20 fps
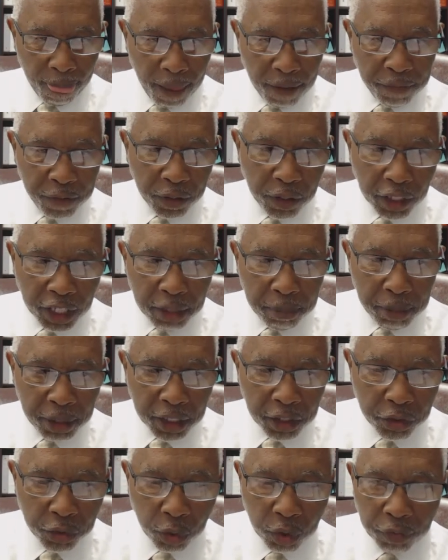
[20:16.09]
If you look at
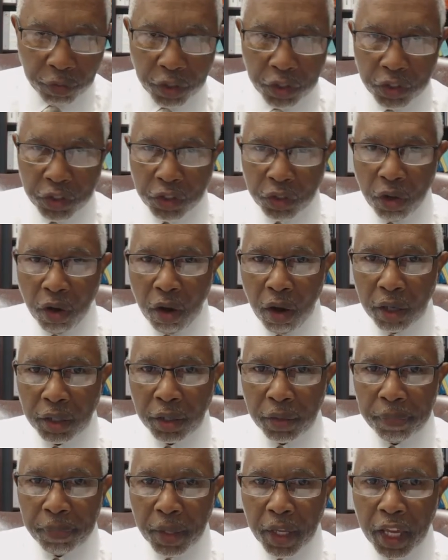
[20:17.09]
Minnesota versus
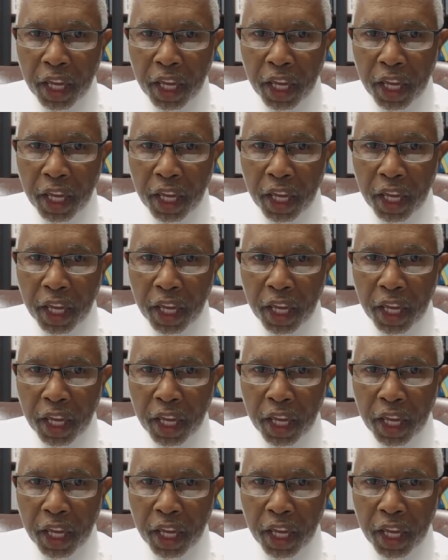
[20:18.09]
Carter,